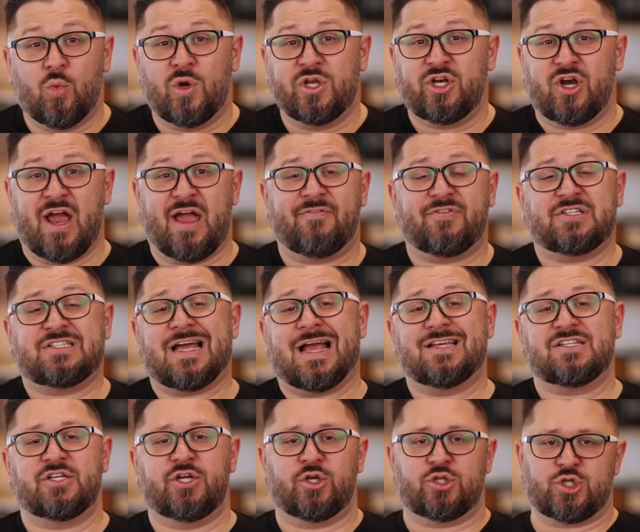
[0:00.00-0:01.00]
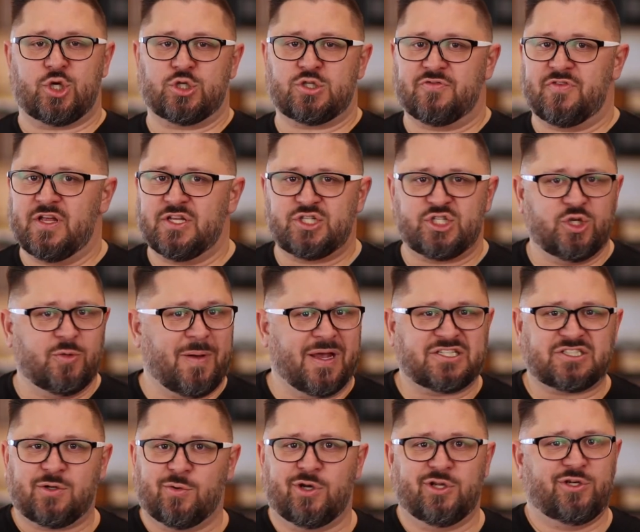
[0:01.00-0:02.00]
when you're advertising your church events, you
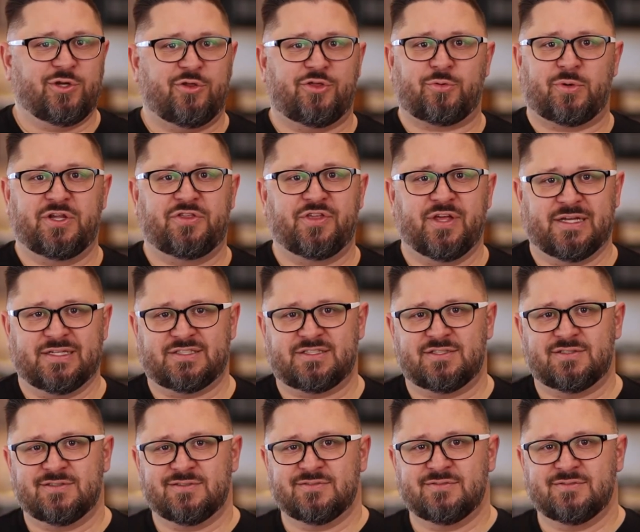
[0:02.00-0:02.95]
basically wanna do three things: